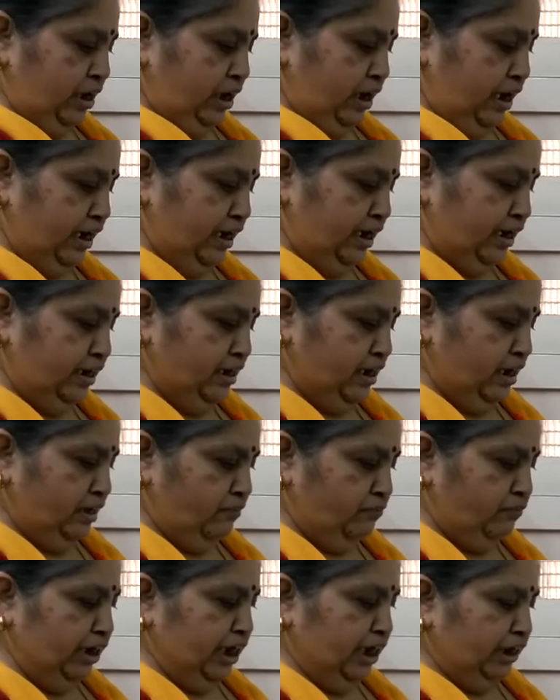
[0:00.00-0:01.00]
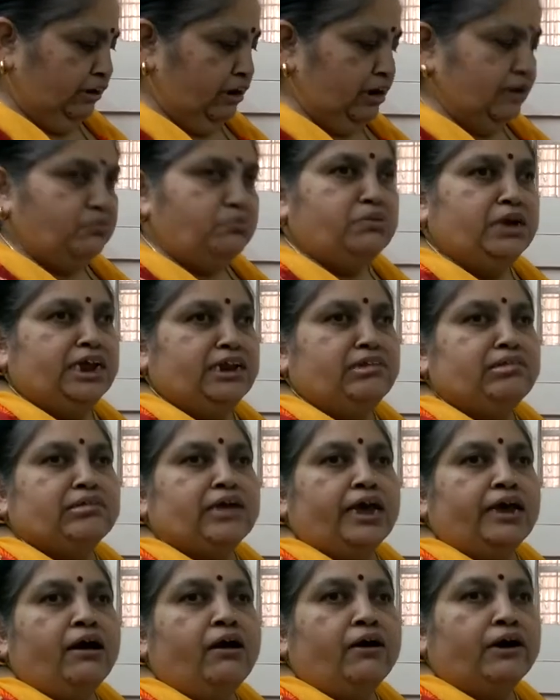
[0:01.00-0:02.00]
and vinculum means
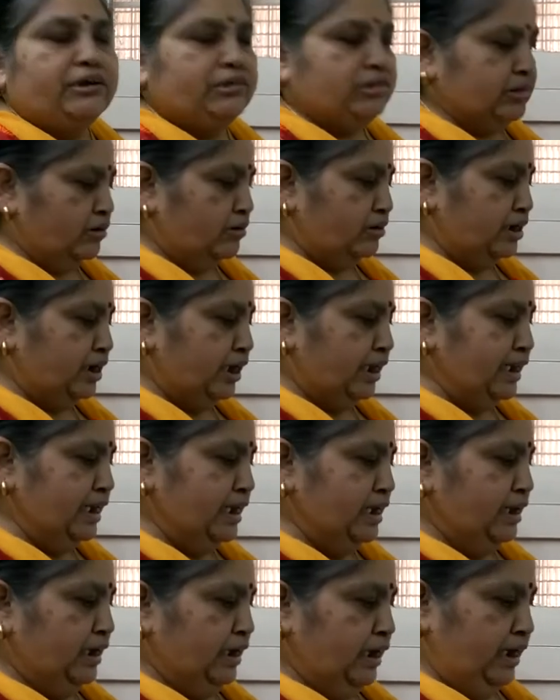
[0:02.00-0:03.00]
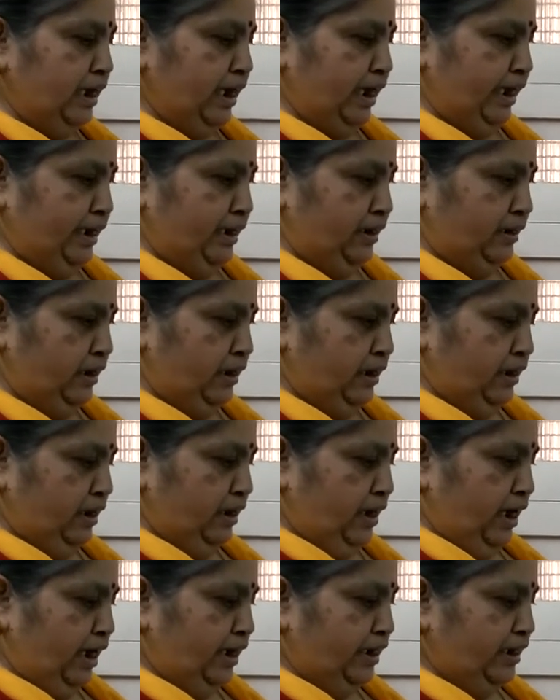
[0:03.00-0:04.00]
a horizontal line,
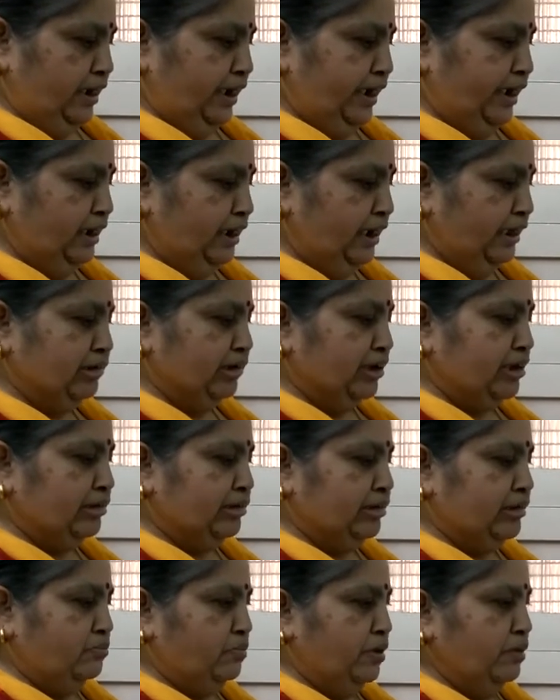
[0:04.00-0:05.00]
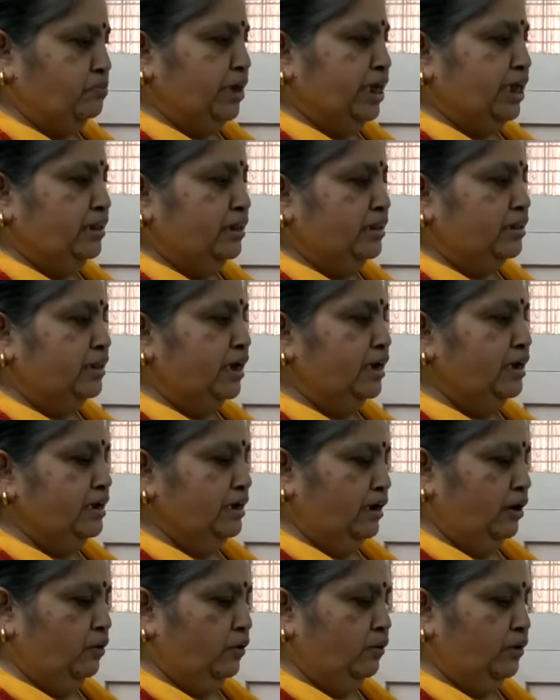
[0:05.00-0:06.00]
and integers may be
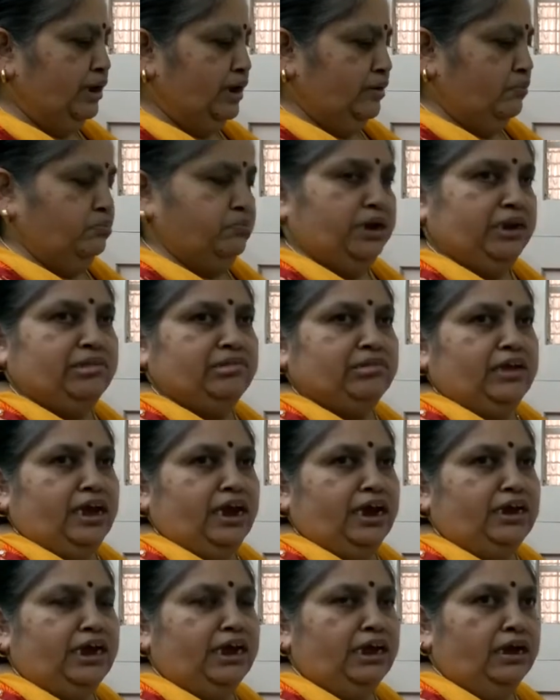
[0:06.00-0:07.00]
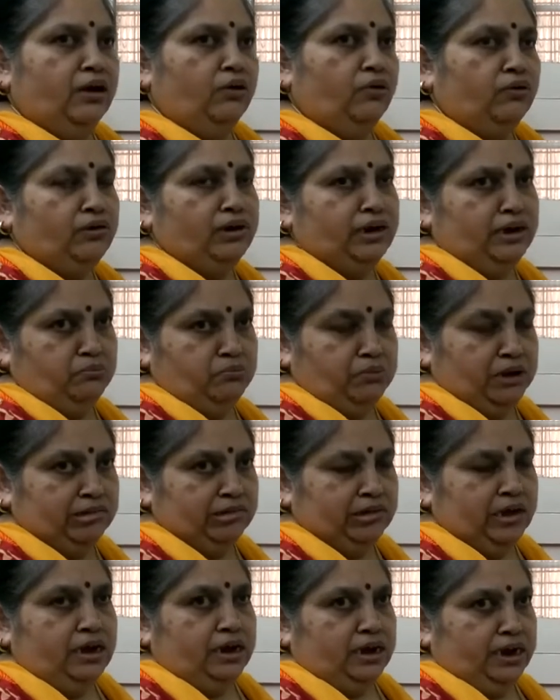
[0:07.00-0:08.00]
the whole numbers, any whole numbers,
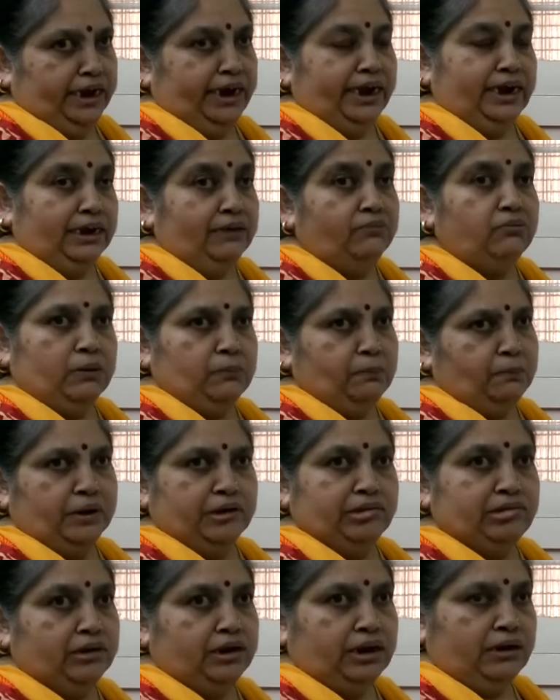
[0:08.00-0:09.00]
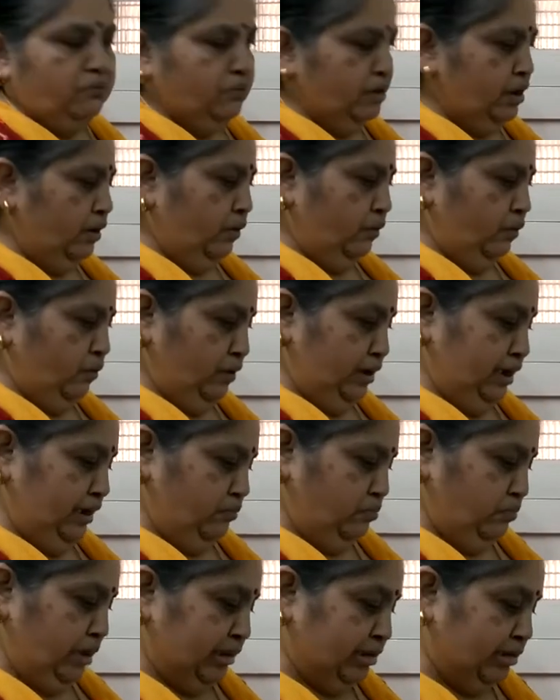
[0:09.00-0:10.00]
negative or positive whole
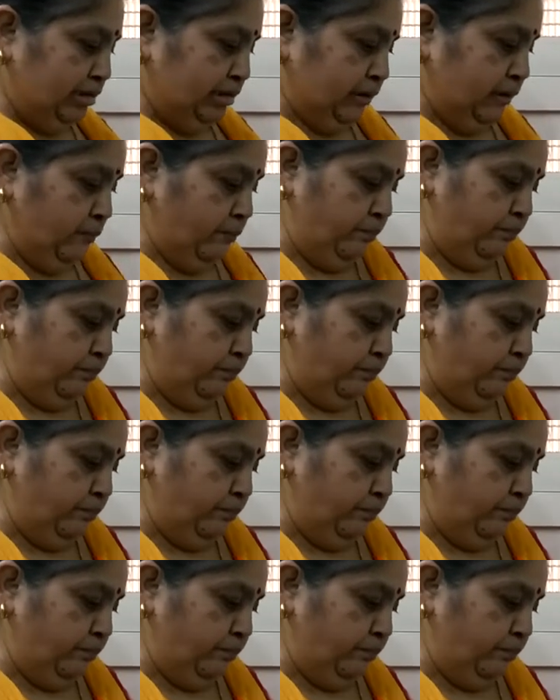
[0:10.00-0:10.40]
numbers.